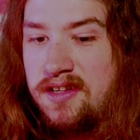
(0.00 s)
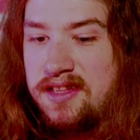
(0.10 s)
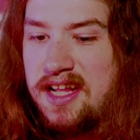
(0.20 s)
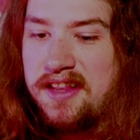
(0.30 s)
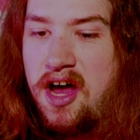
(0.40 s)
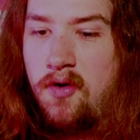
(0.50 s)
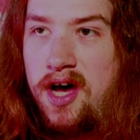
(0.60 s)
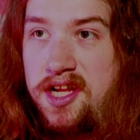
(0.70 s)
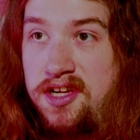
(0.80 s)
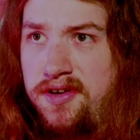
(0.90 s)
that's kind of why
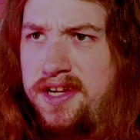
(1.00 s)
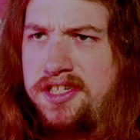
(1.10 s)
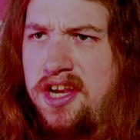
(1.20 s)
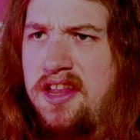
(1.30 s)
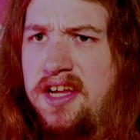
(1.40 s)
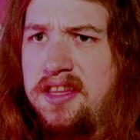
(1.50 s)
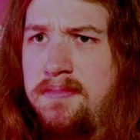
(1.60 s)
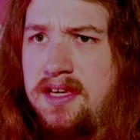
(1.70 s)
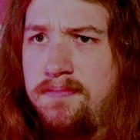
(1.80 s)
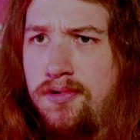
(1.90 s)
I do it. It's just the
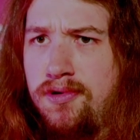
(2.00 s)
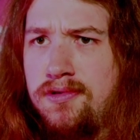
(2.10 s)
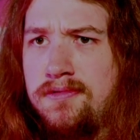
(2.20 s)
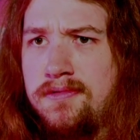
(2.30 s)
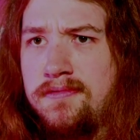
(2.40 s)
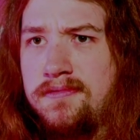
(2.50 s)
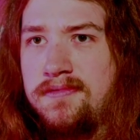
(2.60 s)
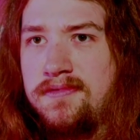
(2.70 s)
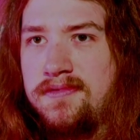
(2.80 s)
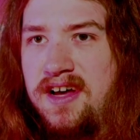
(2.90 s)
people
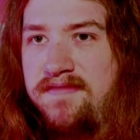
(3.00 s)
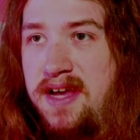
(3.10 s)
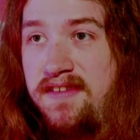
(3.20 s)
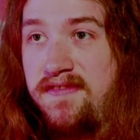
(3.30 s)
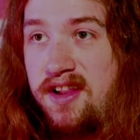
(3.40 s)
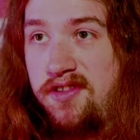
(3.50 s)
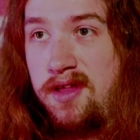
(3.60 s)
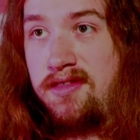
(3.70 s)
I've made friends with